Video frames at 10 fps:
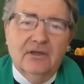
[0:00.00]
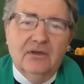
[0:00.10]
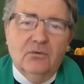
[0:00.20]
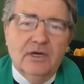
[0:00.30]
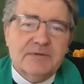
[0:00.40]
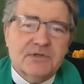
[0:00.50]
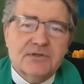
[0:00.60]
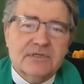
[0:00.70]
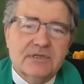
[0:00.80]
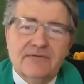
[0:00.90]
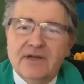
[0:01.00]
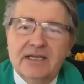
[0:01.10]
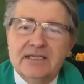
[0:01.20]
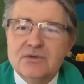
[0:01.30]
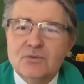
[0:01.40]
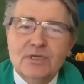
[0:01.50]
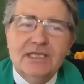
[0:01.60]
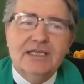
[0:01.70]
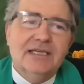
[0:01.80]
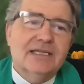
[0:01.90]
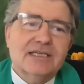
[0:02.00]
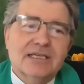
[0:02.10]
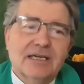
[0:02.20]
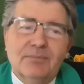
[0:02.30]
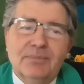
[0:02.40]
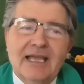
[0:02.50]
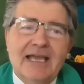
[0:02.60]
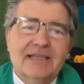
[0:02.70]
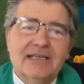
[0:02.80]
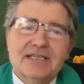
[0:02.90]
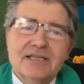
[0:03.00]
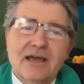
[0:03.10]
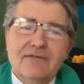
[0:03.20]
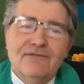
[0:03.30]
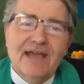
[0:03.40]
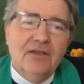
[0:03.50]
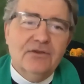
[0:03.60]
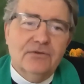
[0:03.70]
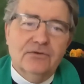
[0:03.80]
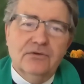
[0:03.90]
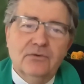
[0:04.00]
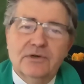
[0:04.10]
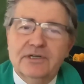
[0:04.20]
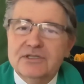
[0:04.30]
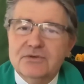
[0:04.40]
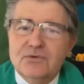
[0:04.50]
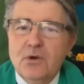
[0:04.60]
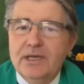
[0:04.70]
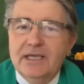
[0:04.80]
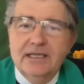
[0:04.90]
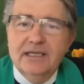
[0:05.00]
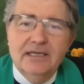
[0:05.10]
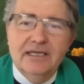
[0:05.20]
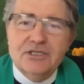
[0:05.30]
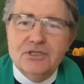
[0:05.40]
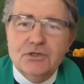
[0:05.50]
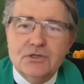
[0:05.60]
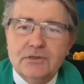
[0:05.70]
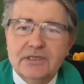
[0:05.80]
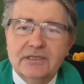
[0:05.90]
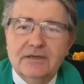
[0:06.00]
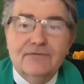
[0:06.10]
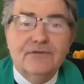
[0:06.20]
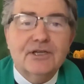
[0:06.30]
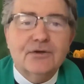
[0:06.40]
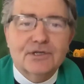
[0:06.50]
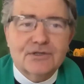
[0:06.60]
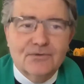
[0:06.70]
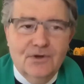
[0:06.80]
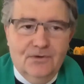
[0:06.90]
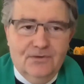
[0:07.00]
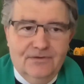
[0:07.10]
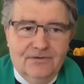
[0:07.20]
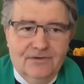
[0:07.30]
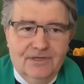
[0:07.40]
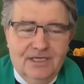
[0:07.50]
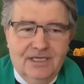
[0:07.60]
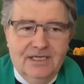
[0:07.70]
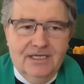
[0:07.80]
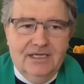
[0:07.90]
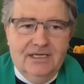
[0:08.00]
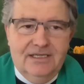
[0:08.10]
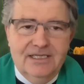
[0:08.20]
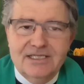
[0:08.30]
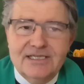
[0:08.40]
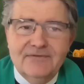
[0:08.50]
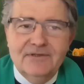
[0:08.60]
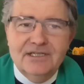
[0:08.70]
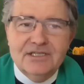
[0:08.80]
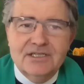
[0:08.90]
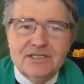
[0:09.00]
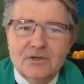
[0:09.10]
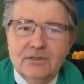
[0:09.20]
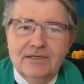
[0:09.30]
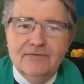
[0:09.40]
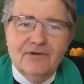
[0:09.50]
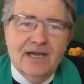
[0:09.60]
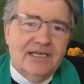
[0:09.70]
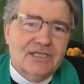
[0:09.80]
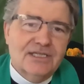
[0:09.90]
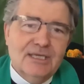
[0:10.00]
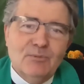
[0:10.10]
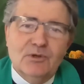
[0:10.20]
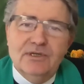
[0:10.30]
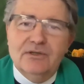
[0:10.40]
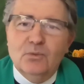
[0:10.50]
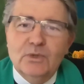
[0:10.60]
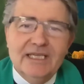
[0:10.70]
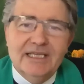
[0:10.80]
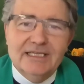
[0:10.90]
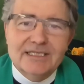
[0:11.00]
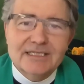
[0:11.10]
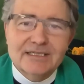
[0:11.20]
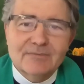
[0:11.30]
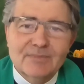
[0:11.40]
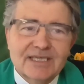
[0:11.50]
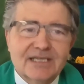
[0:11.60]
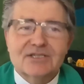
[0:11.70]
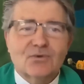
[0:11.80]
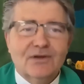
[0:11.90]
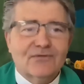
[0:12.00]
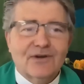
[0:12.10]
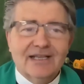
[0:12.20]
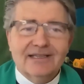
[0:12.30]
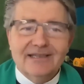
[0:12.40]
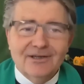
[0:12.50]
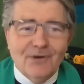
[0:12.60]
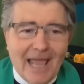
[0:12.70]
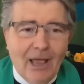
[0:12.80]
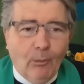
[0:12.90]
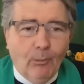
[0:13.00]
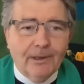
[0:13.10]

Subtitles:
Webster's defines a weed as a plant that is not valued where it is growing and is usually of vigorous growth. These definitions only invite us deeper into the weeds because, quite frankly, they don't help.